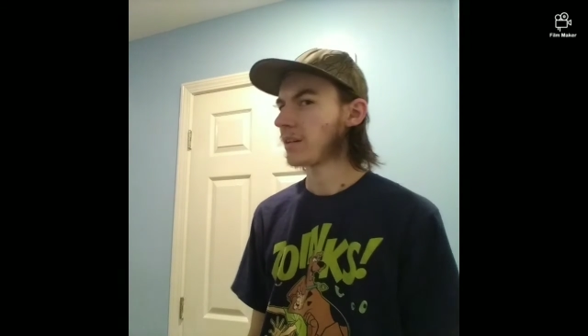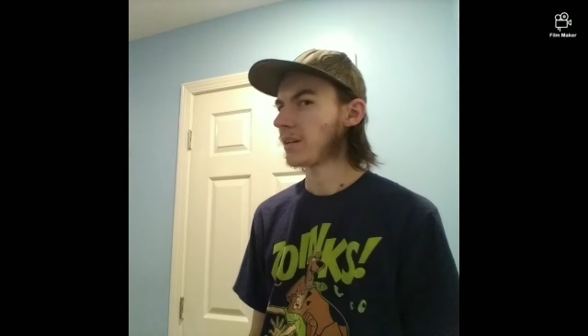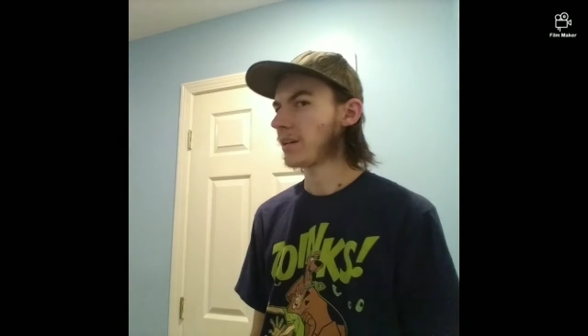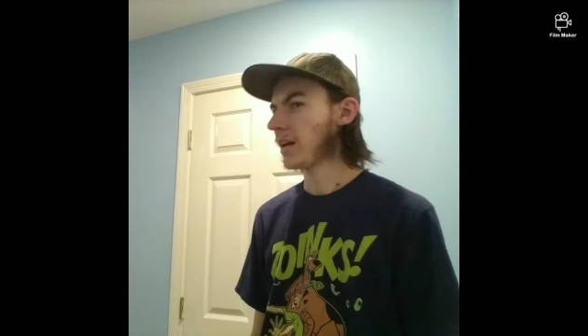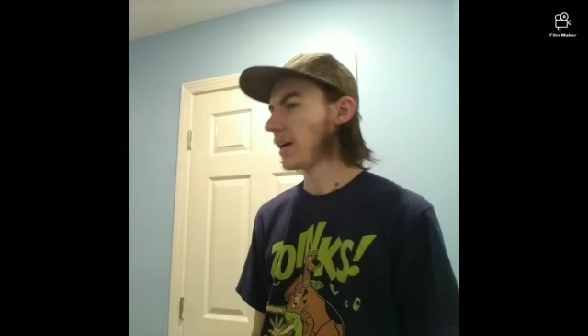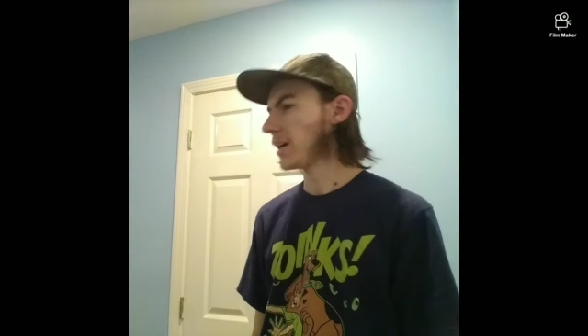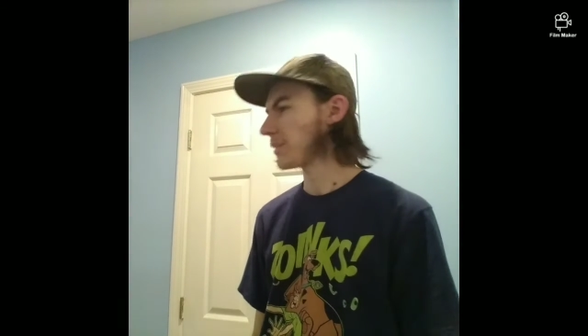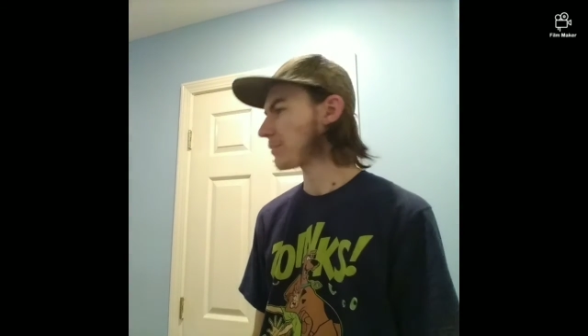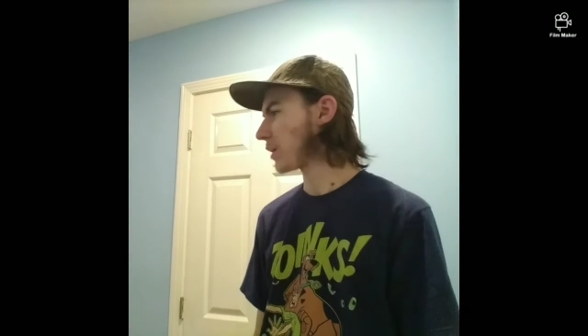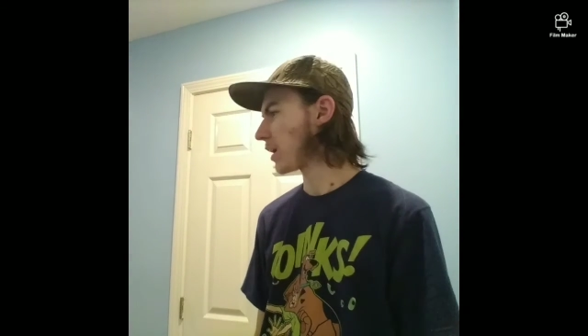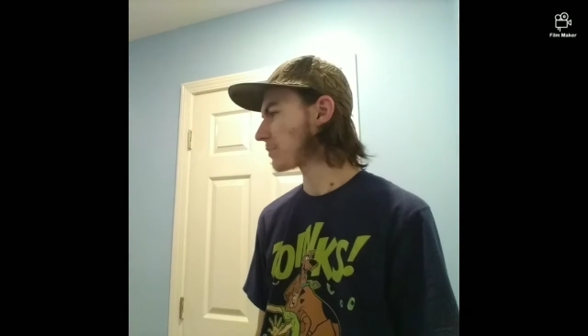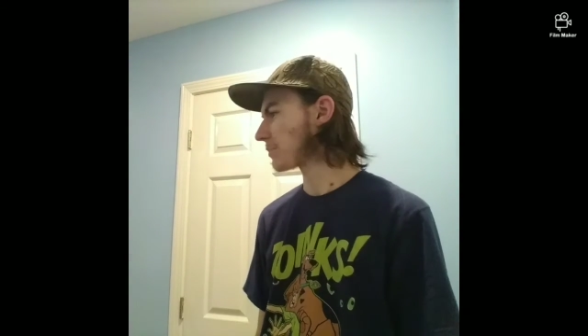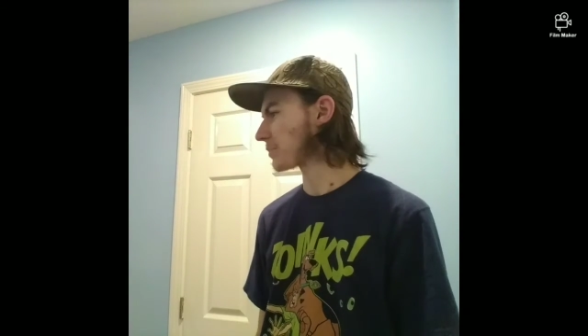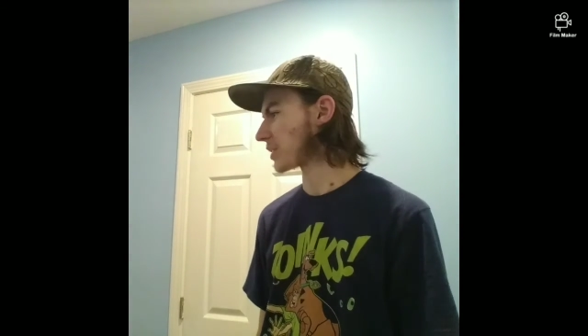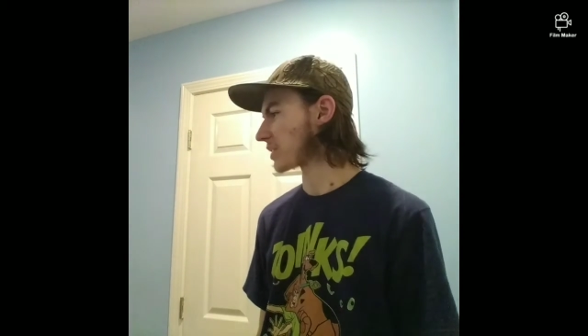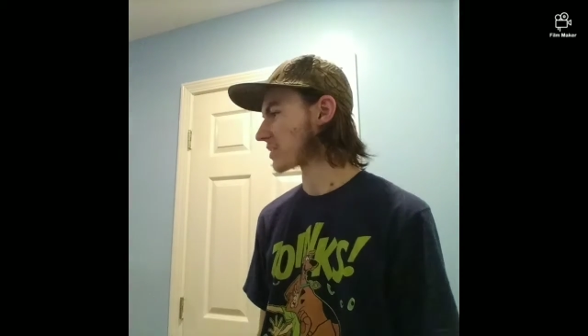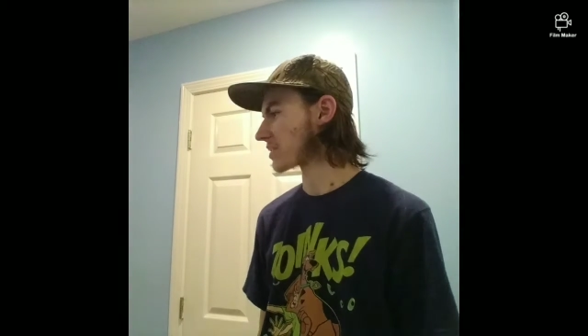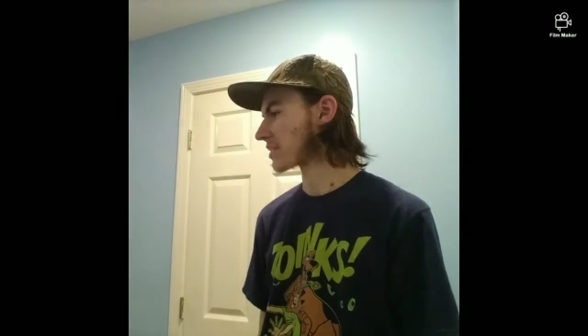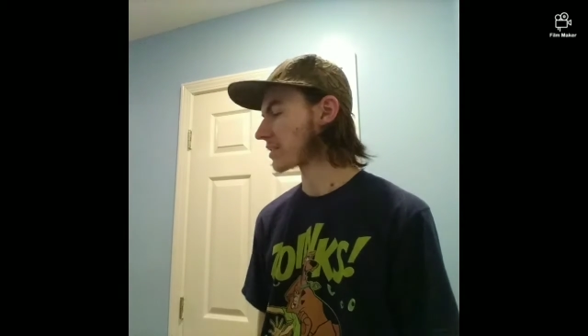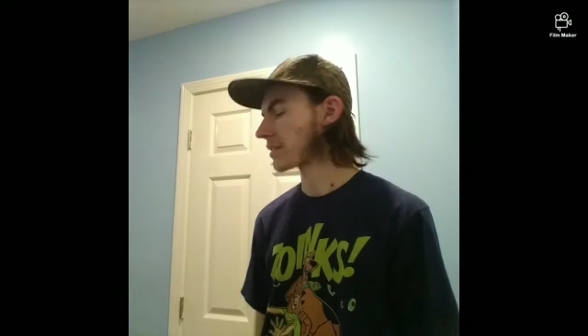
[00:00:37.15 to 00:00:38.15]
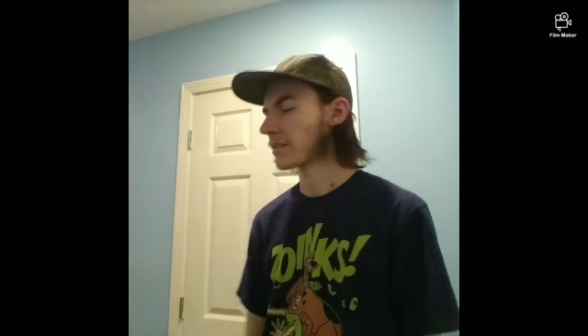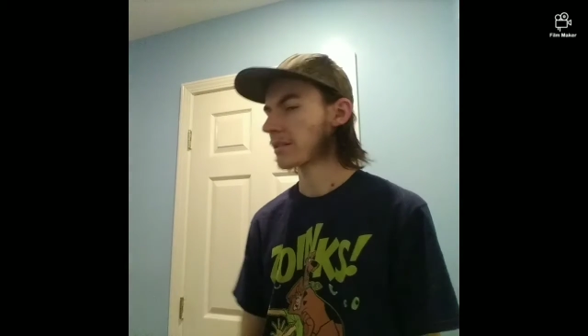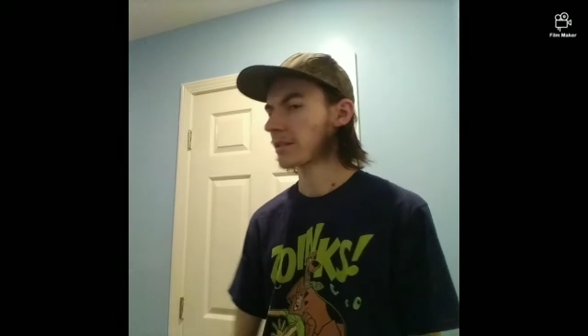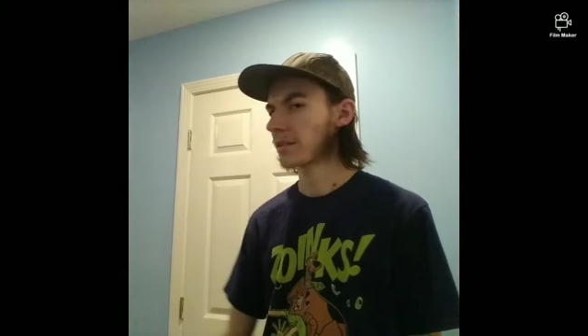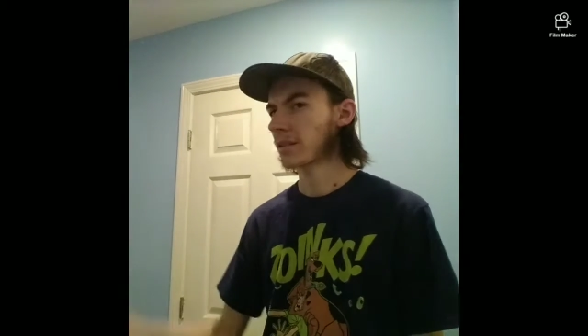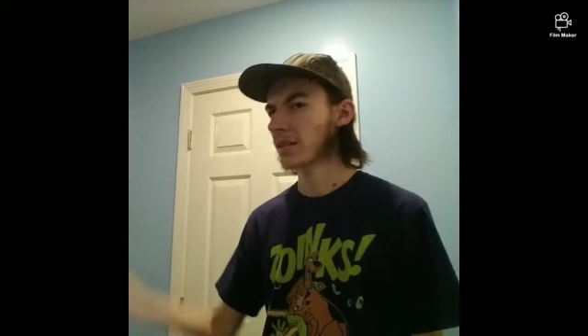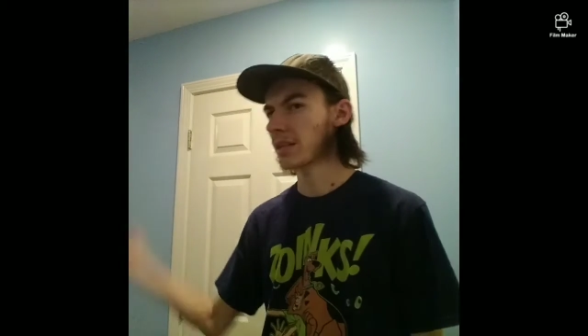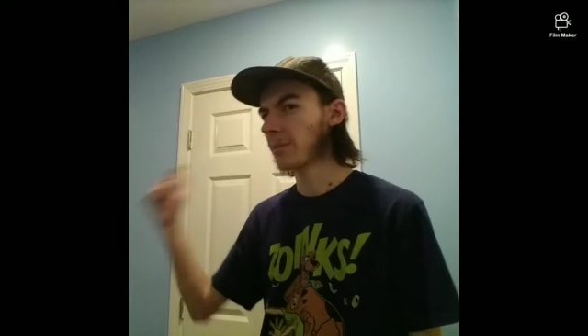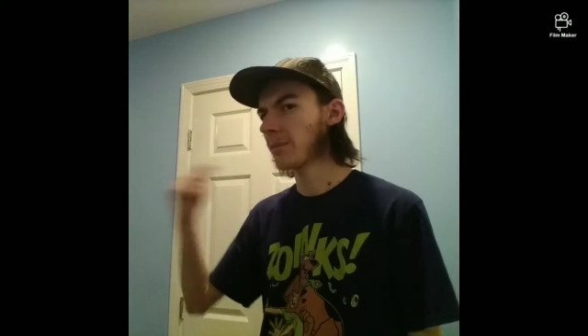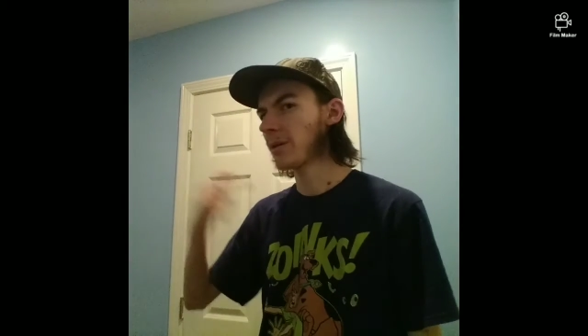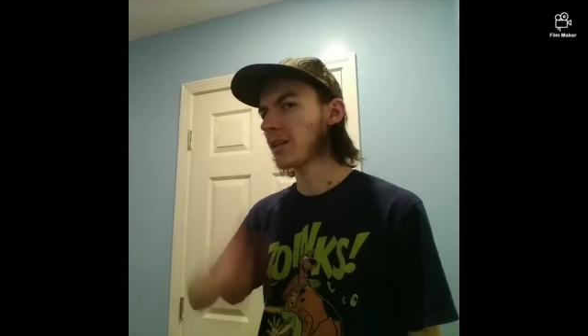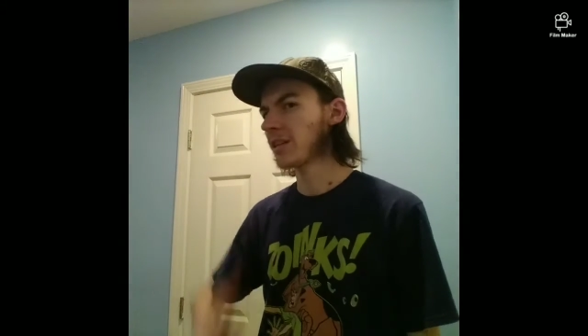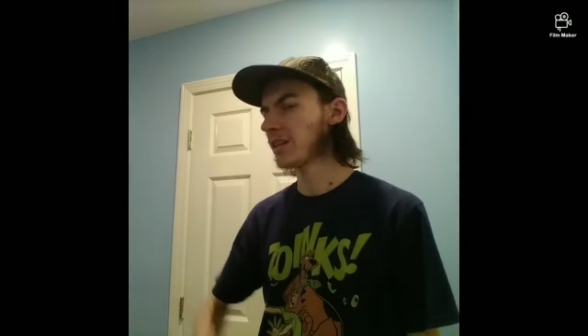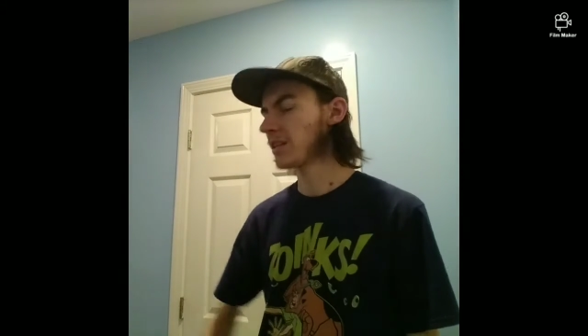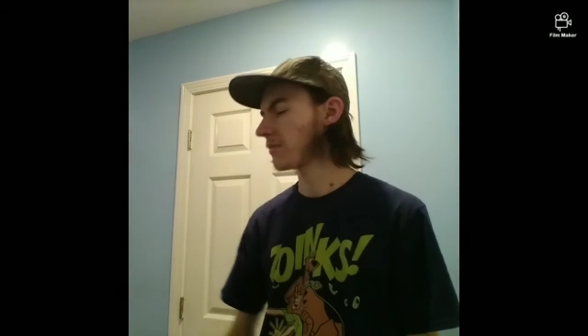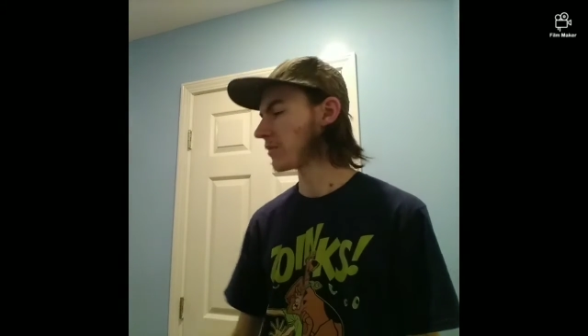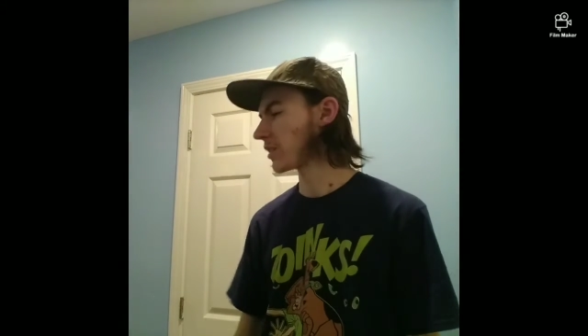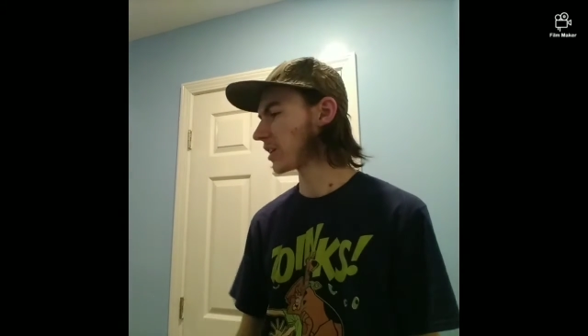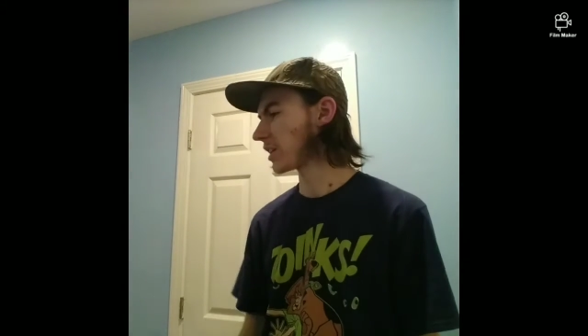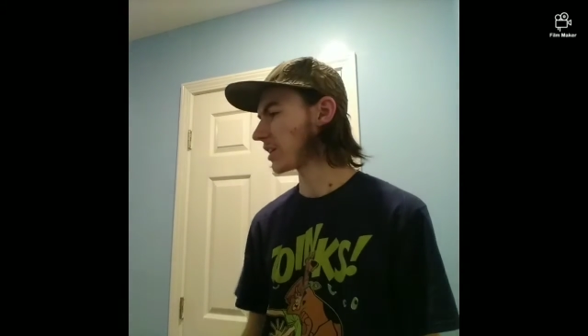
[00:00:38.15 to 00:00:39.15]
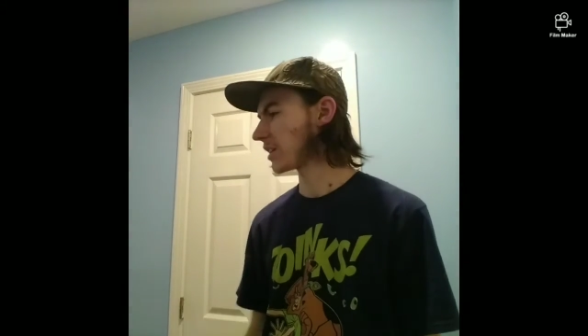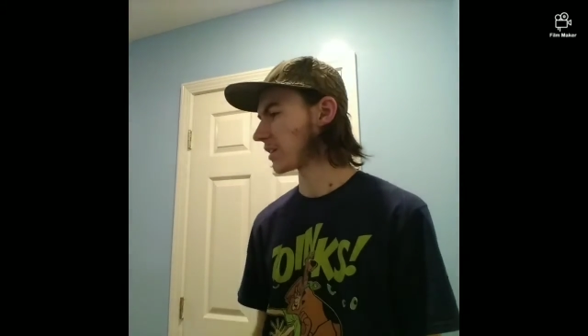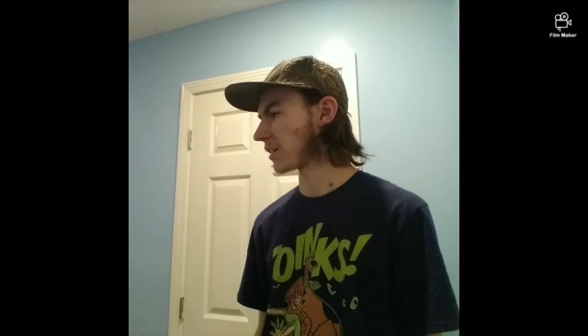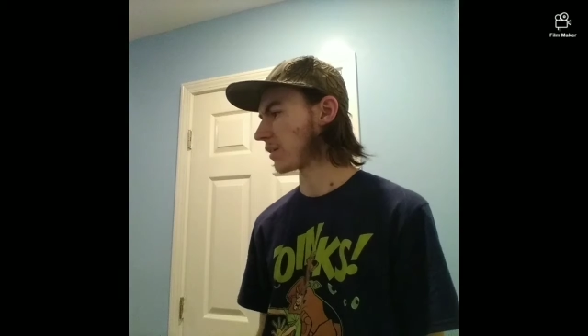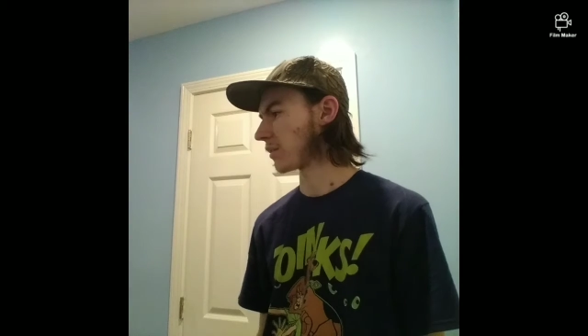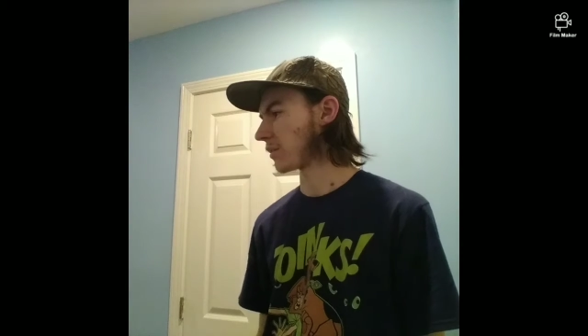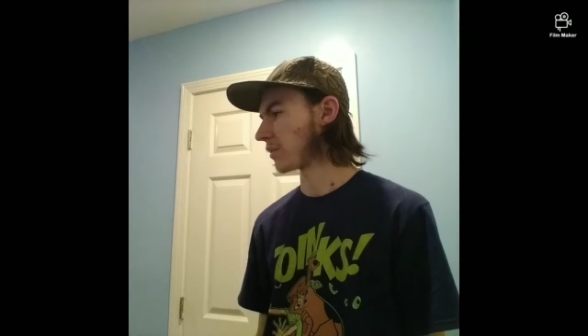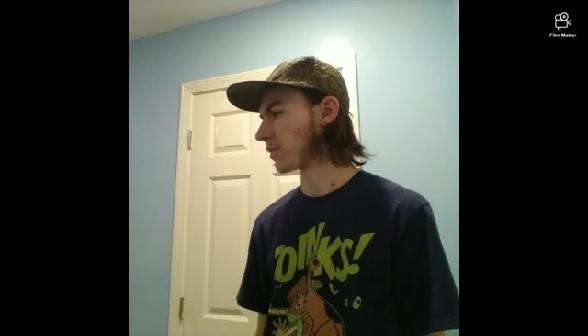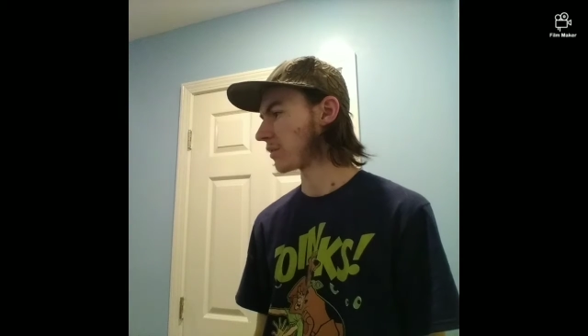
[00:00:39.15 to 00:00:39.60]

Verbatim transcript: Hey puppets, come on in the video.